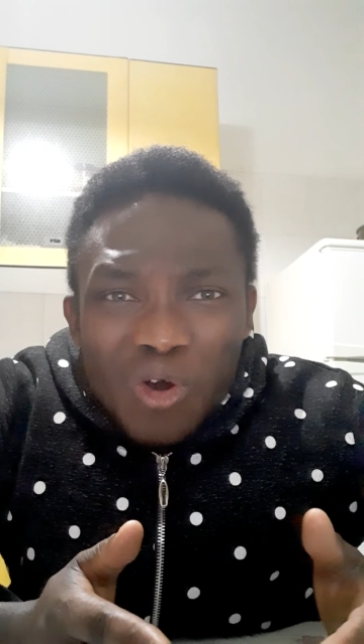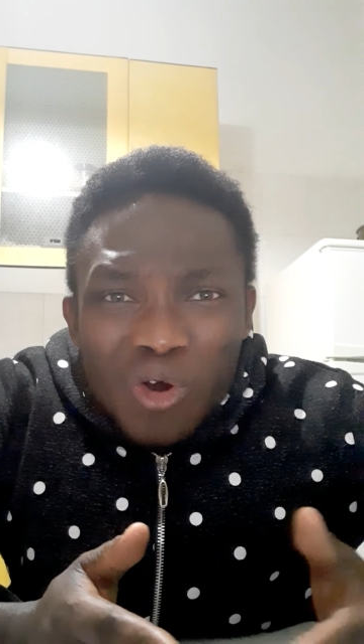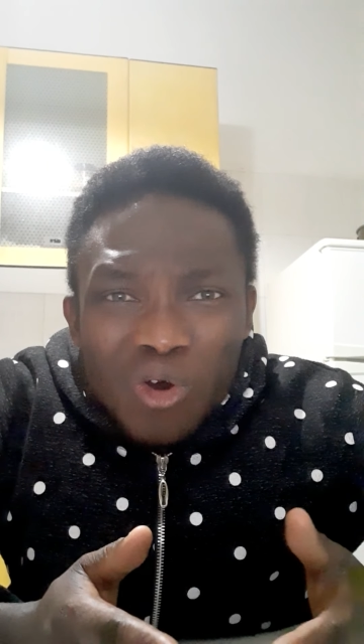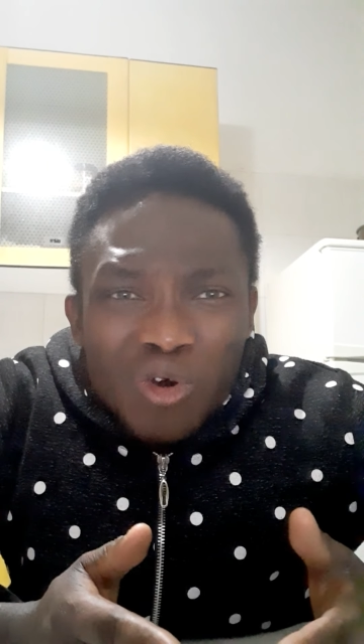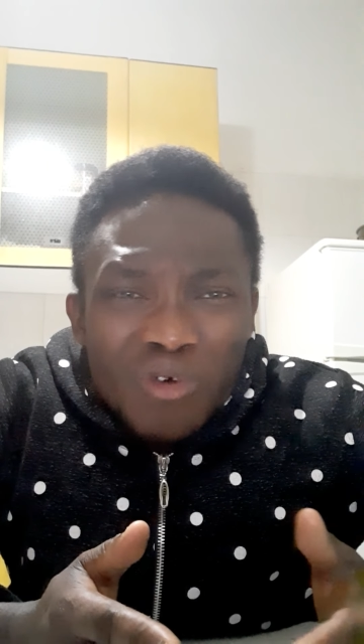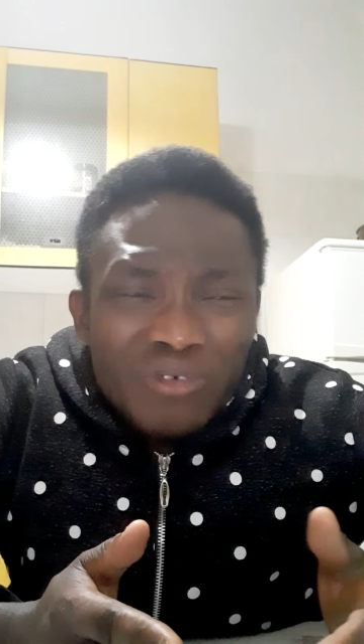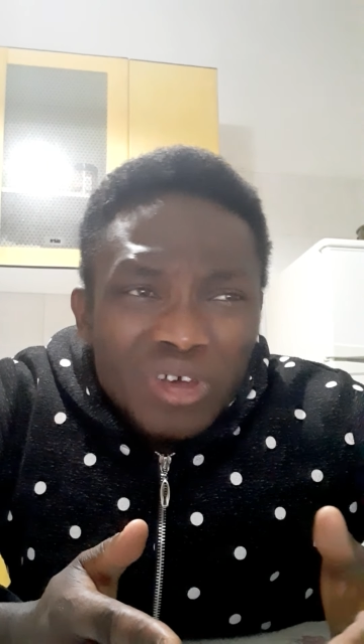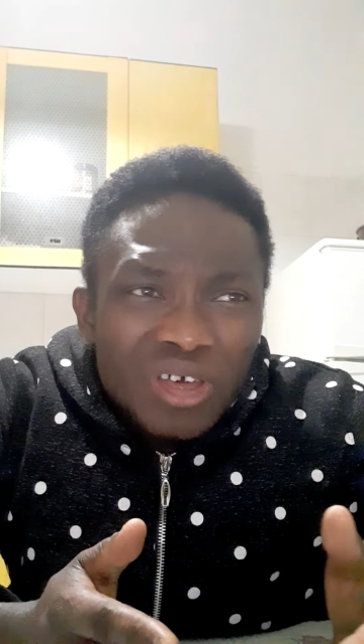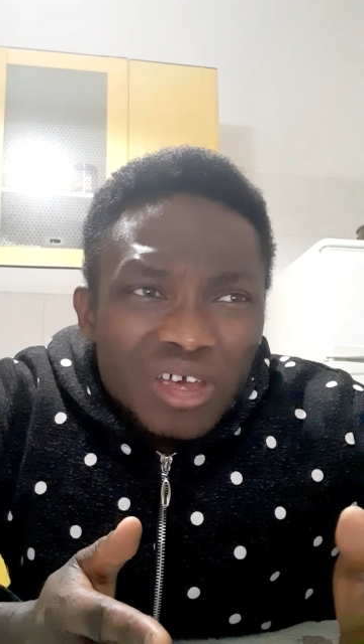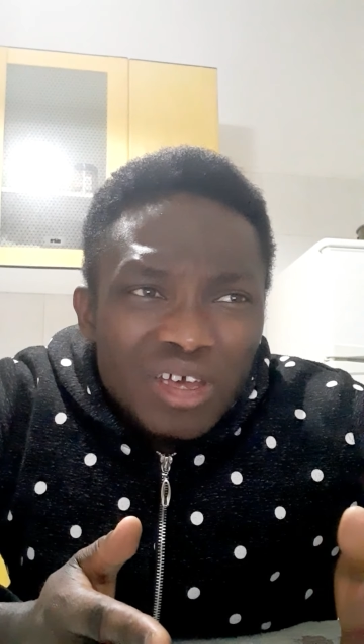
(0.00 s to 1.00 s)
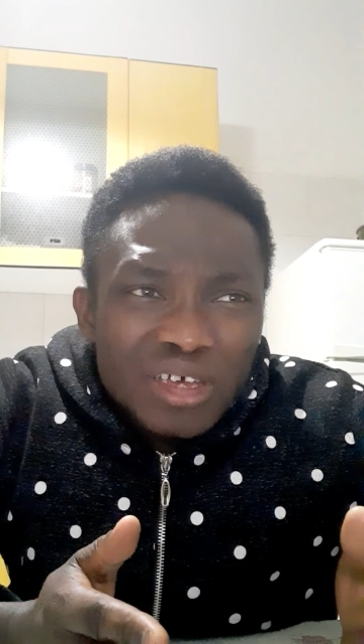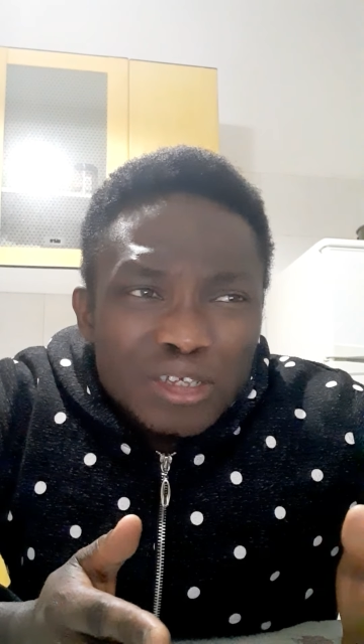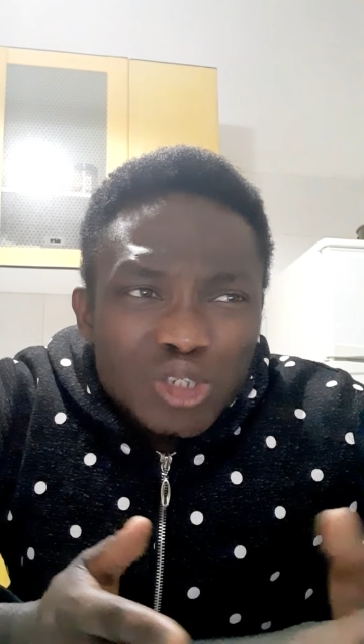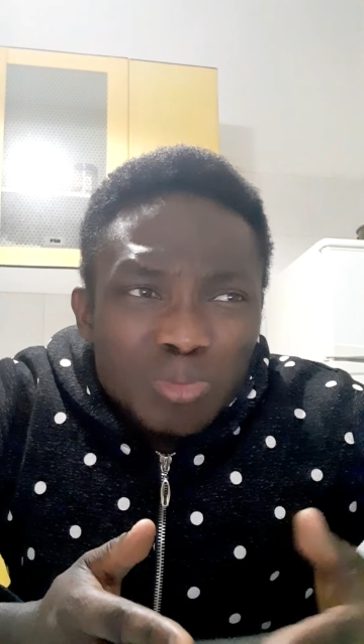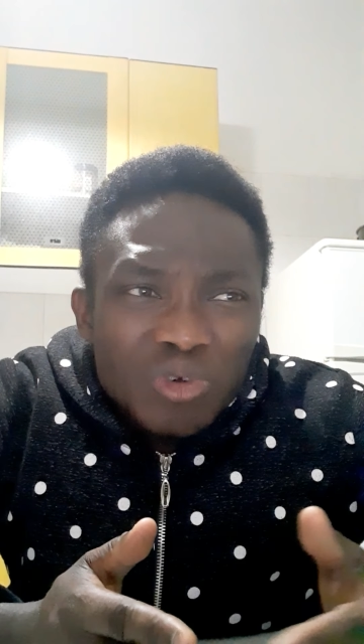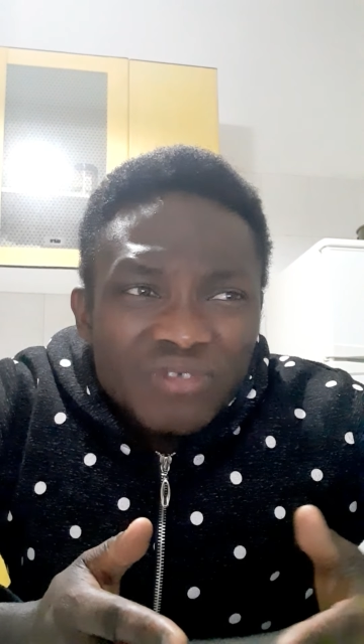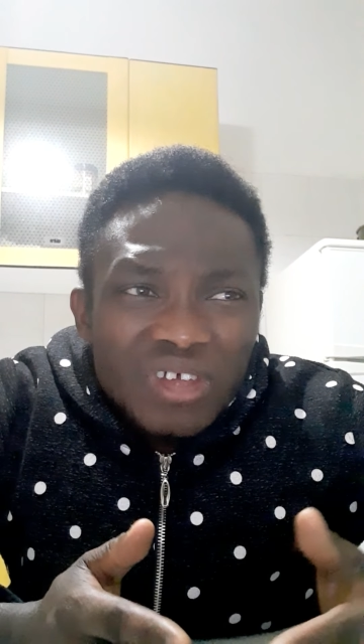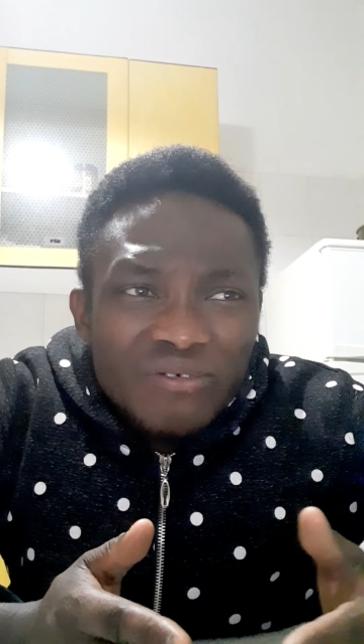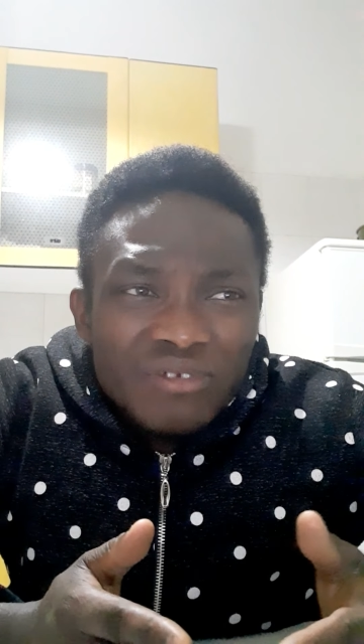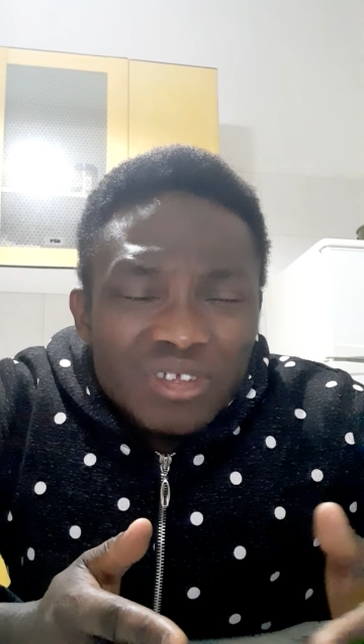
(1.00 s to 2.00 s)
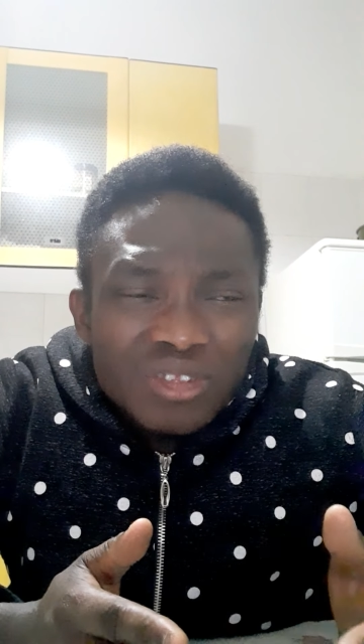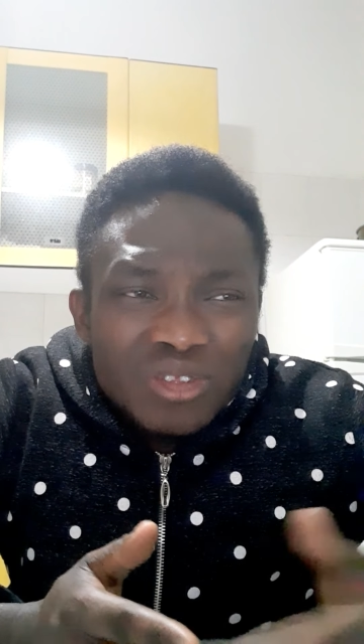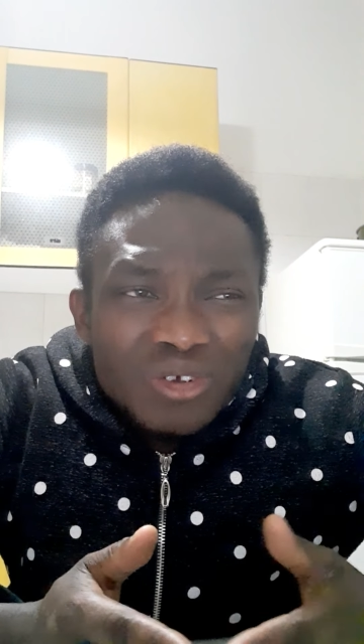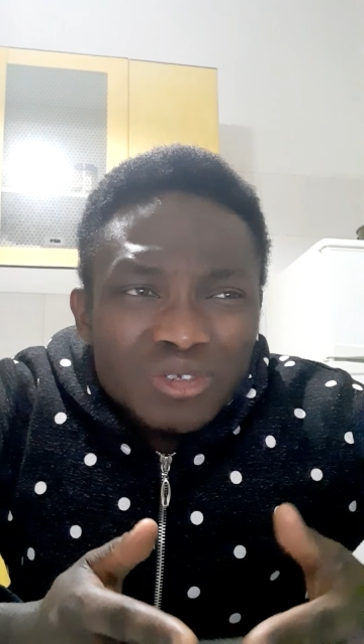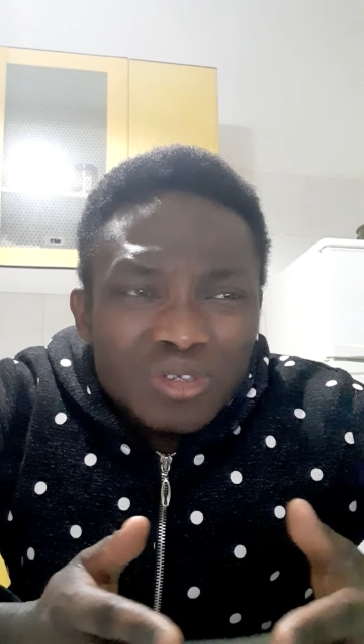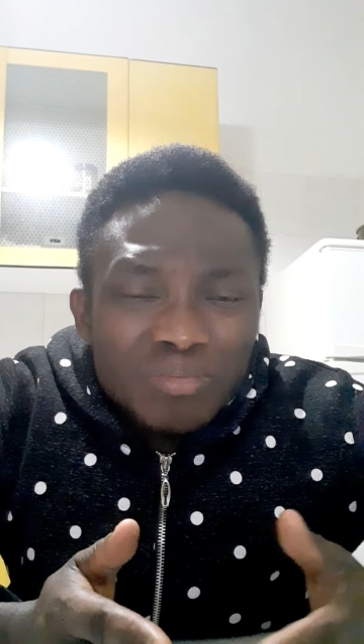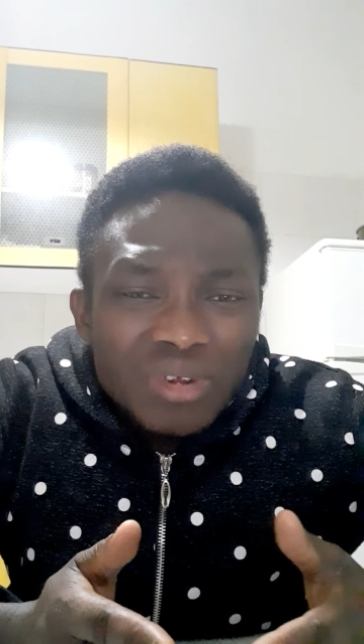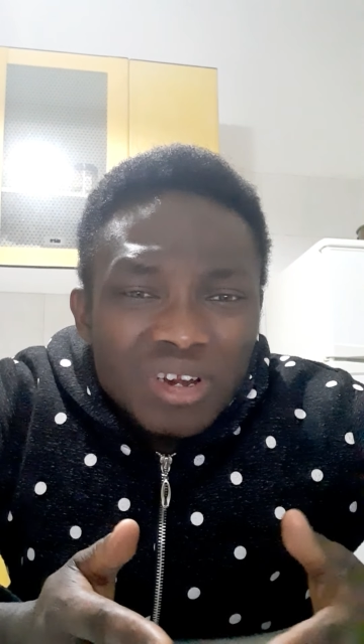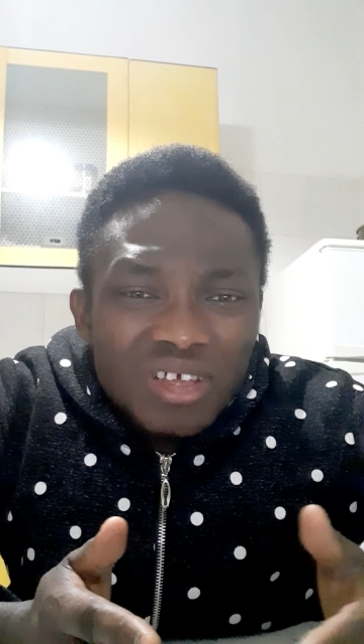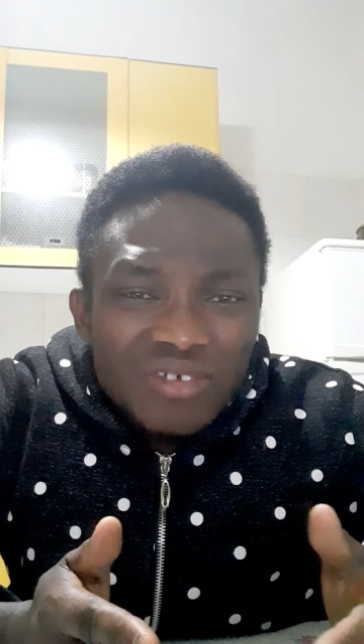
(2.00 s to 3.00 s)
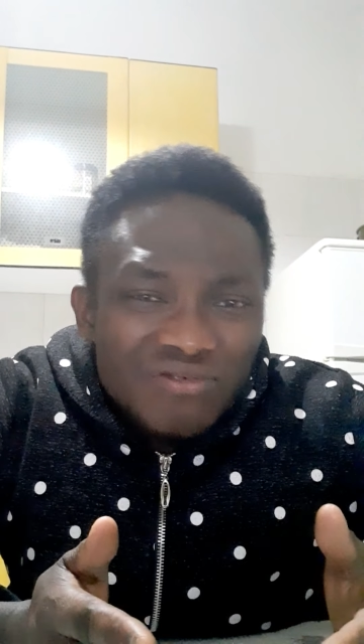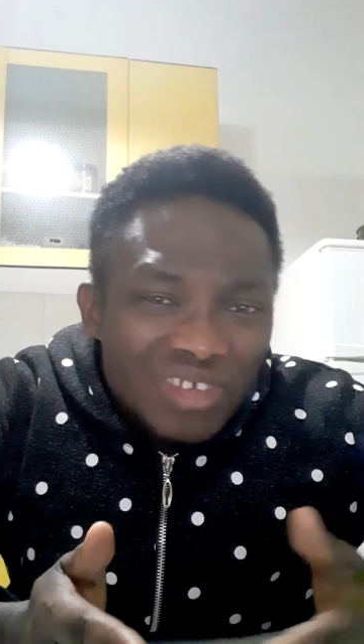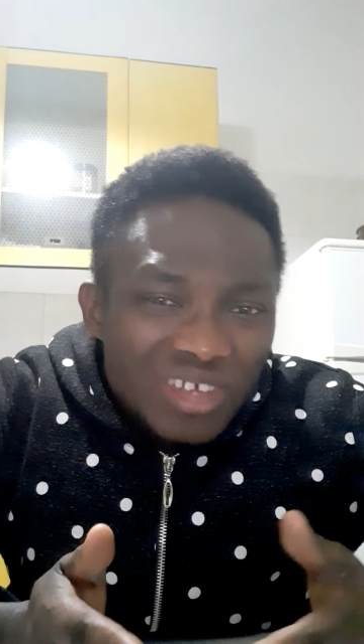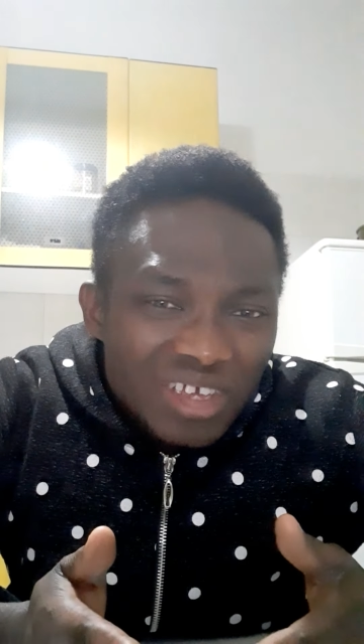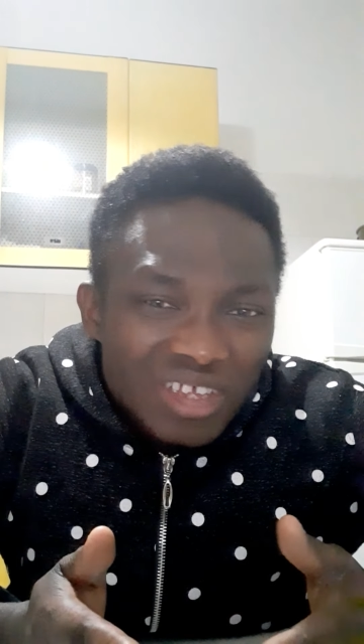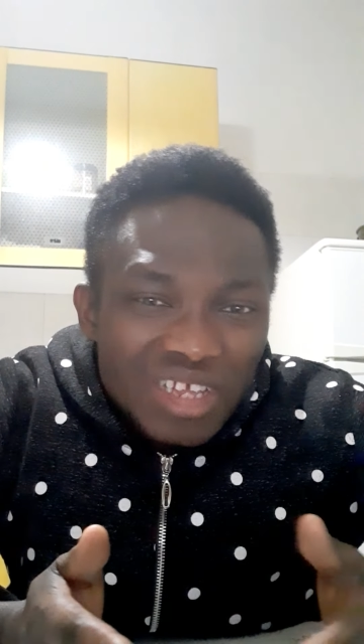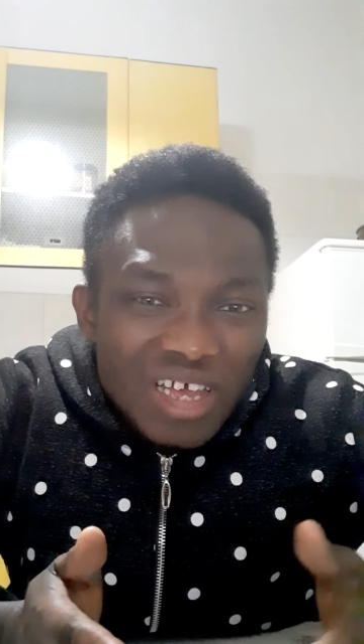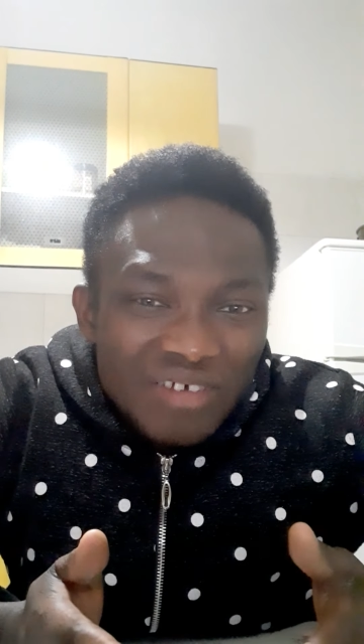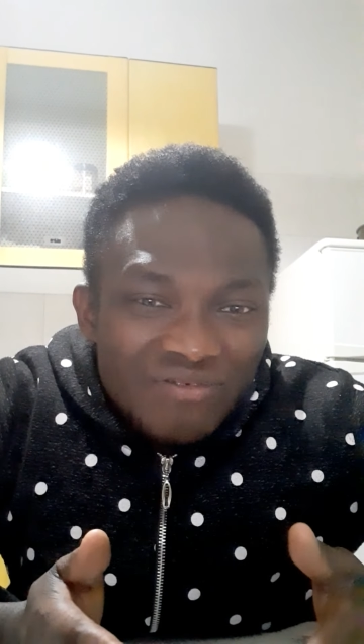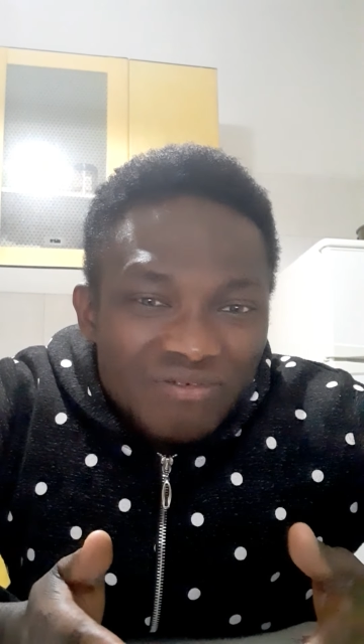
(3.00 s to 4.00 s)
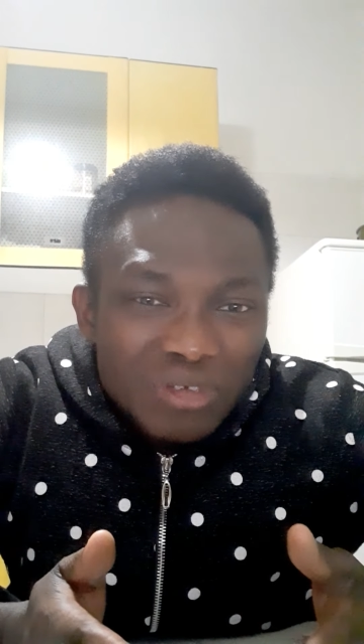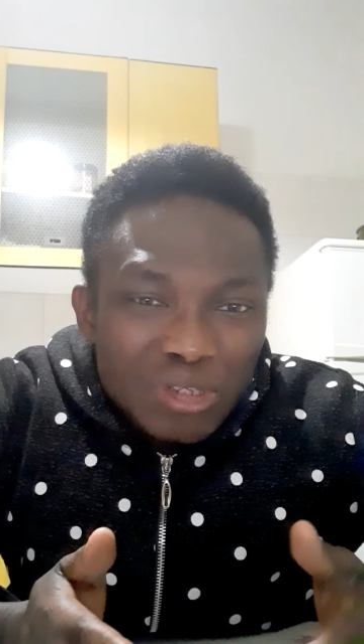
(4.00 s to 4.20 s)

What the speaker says: Some of their friends doesn't believe in heaven.